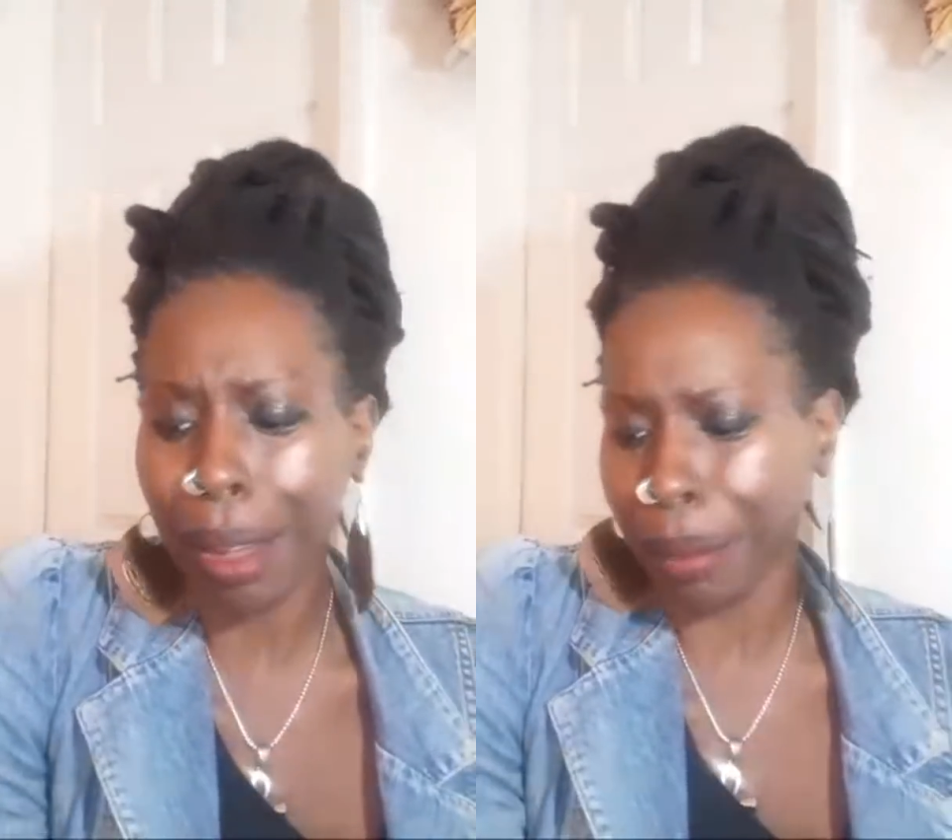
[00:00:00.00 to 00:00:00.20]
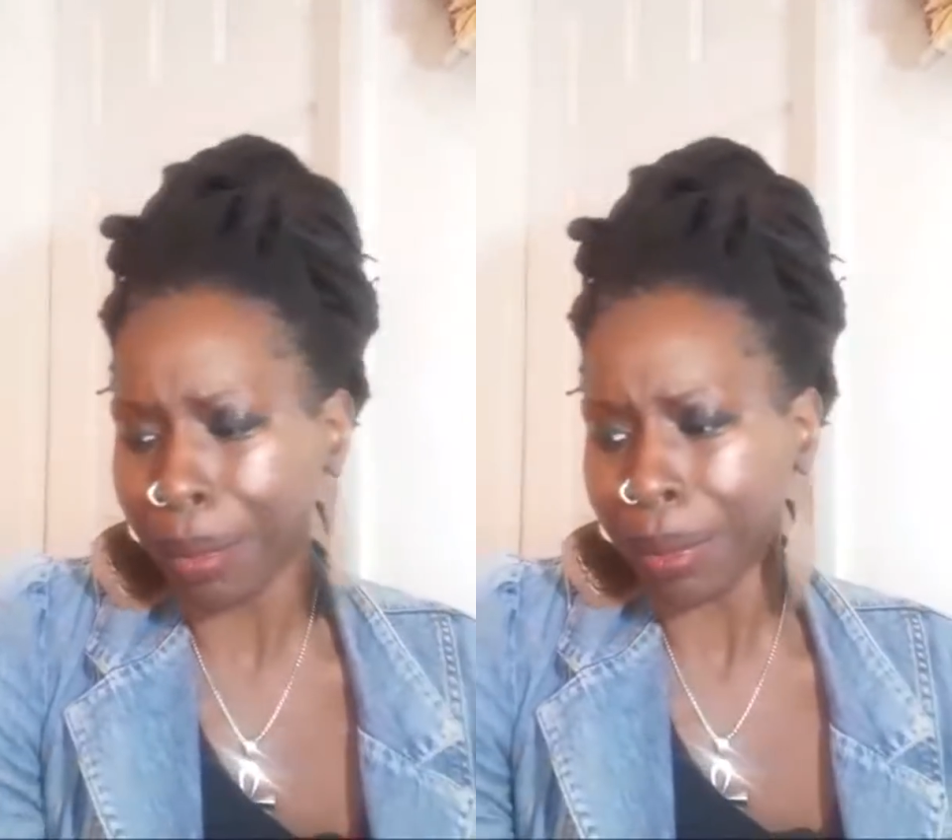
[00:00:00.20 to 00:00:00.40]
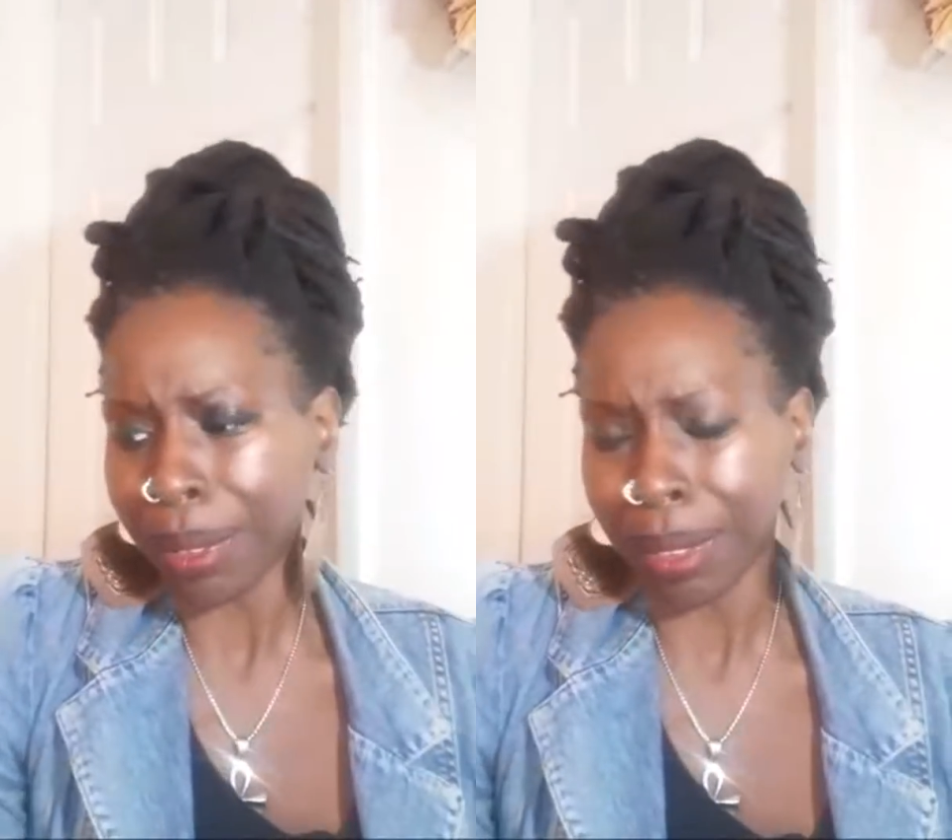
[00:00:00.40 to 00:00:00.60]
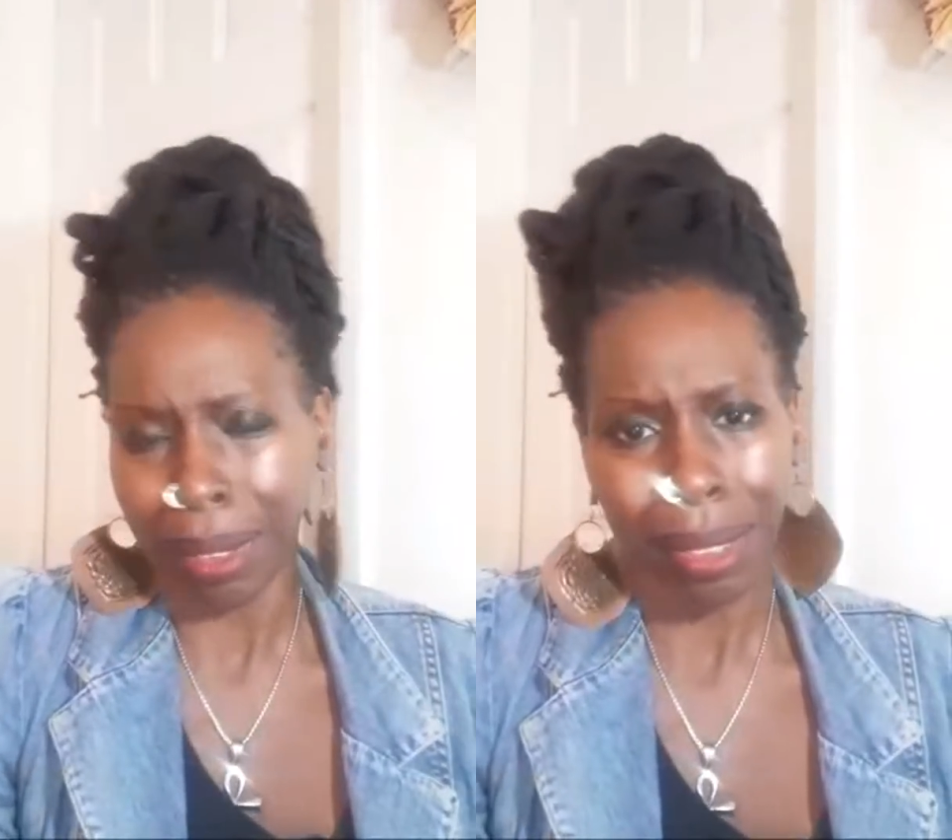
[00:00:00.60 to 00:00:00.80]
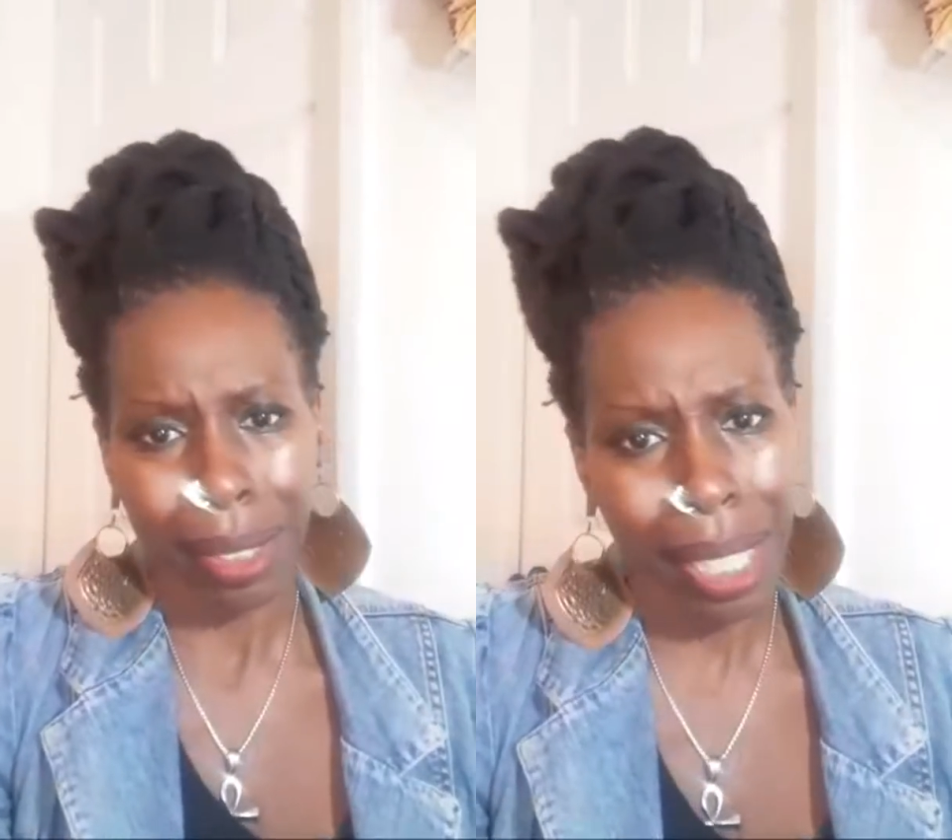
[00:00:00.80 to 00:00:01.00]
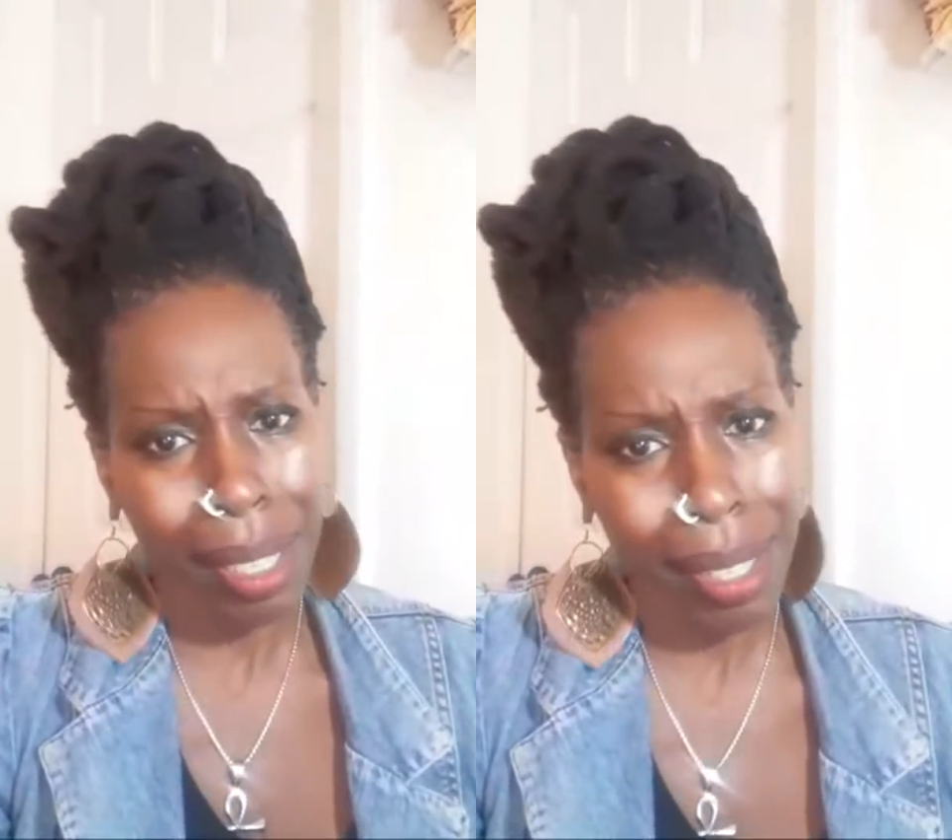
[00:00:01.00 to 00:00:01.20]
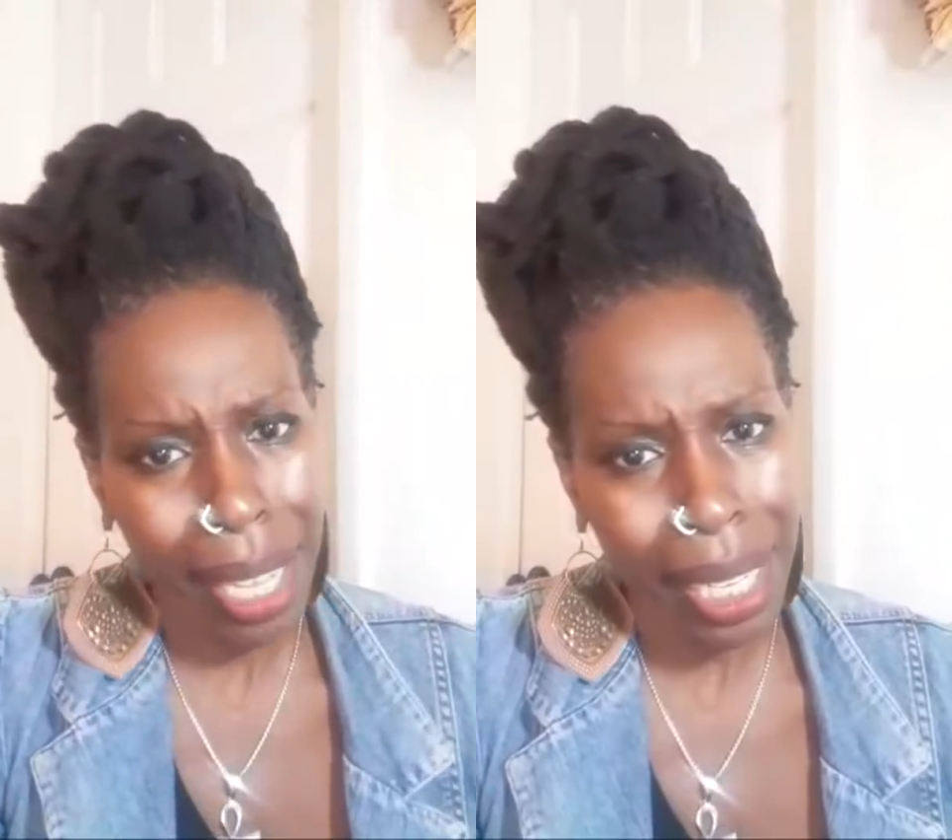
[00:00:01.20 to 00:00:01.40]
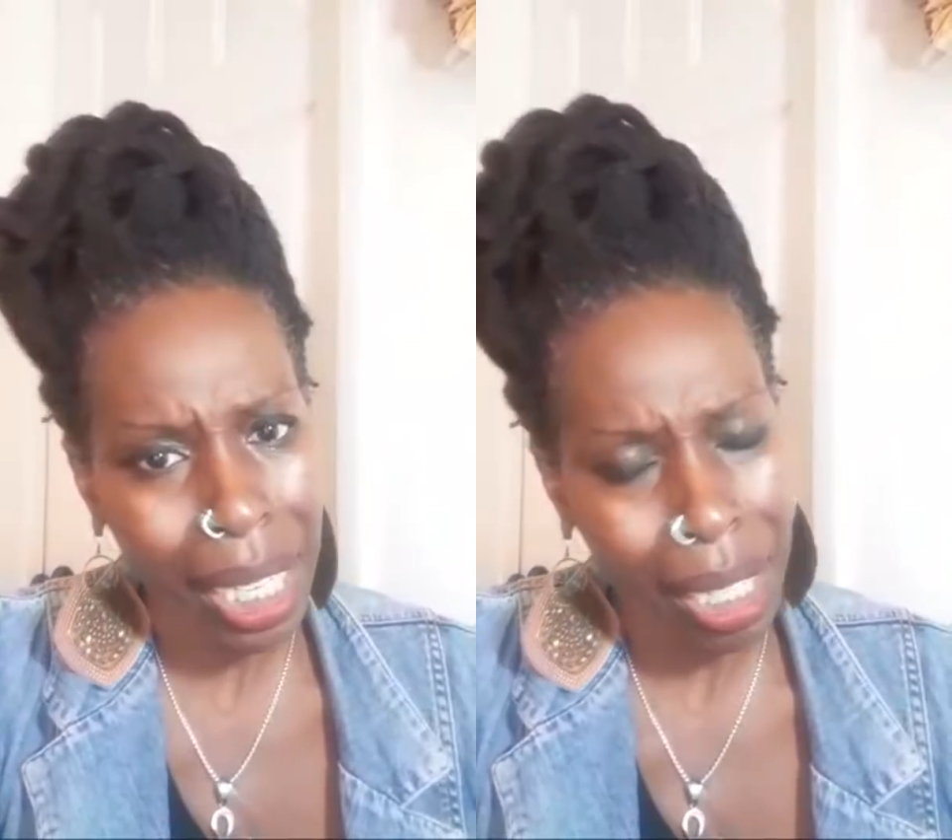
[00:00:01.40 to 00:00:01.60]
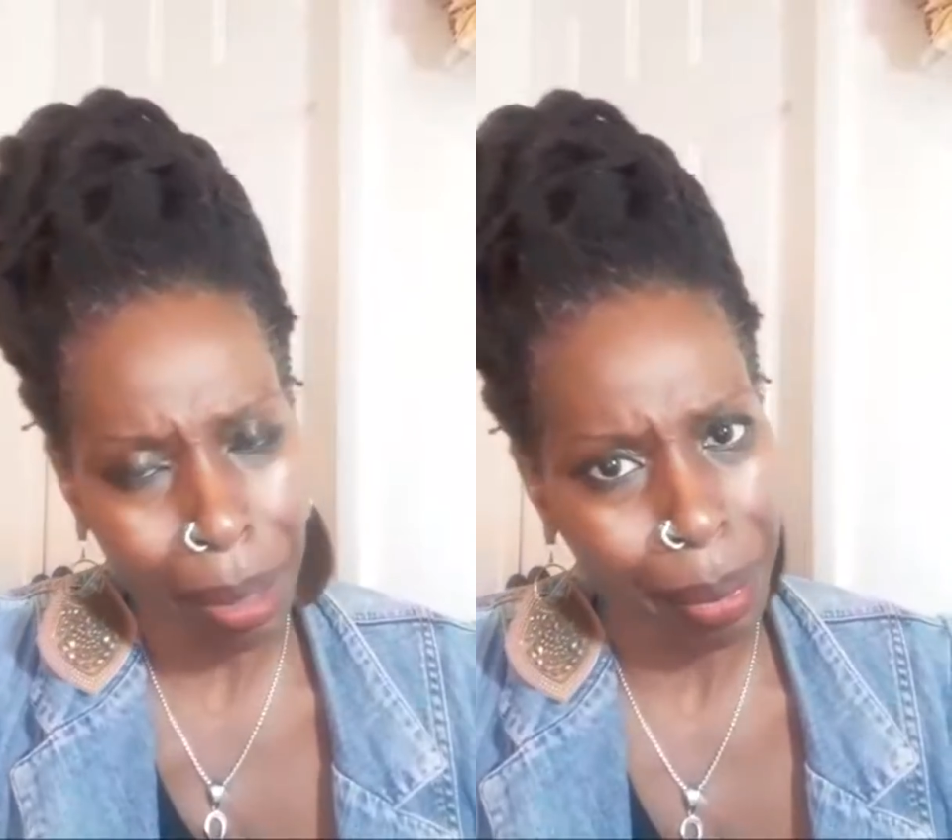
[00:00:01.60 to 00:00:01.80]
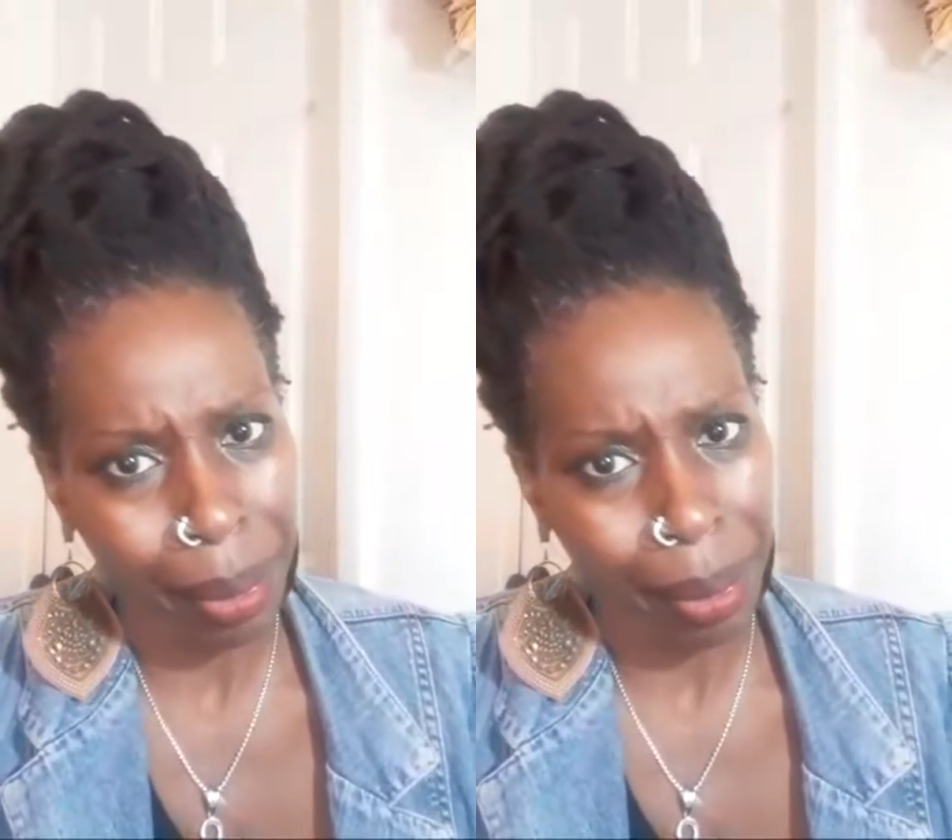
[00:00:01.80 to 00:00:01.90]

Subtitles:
up. They'll set it up.